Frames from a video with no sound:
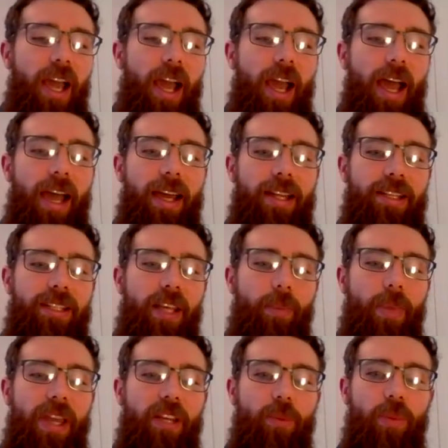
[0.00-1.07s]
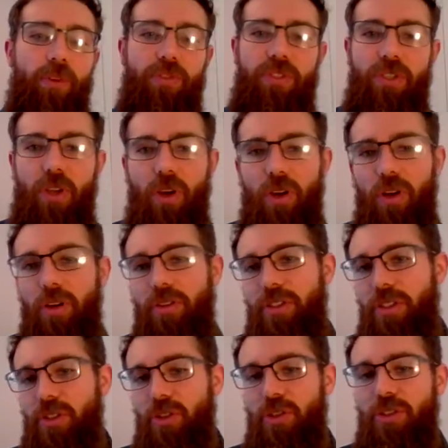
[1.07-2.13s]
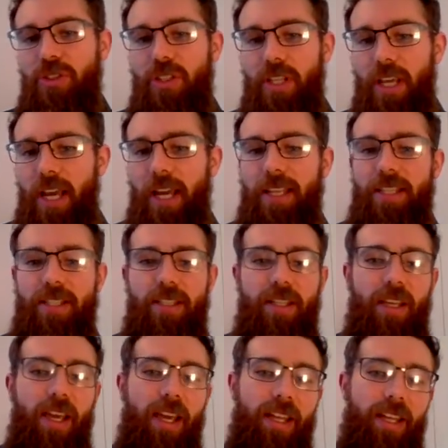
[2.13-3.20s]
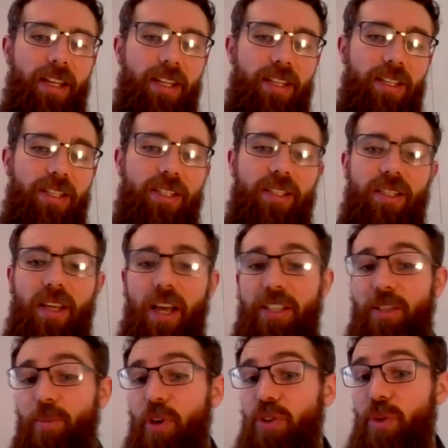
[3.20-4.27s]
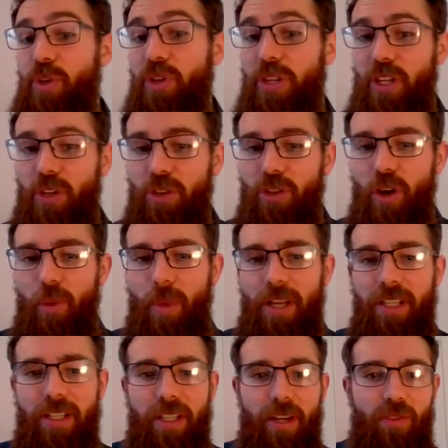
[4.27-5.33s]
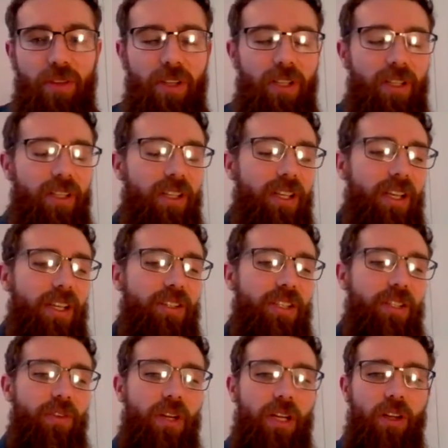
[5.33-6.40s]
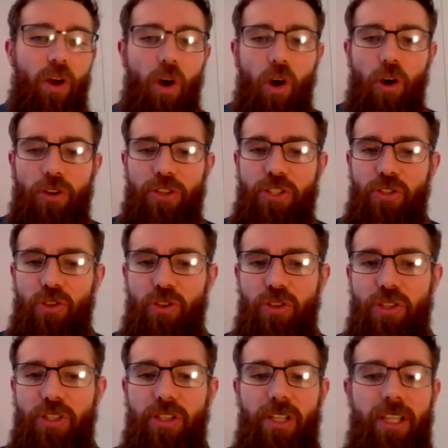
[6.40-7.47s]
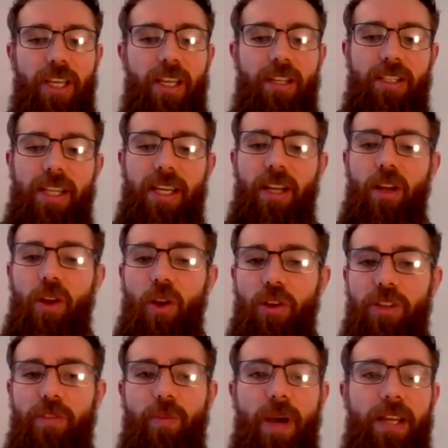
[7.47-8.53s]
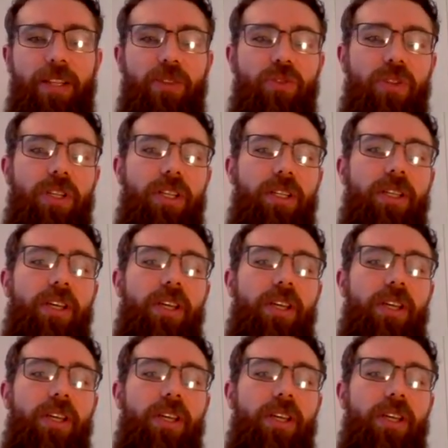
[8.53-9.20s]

and they're made up of stars, dust, gas and I suppose we should include dark matter there really. These are very large structures and they contain a lot of matter really.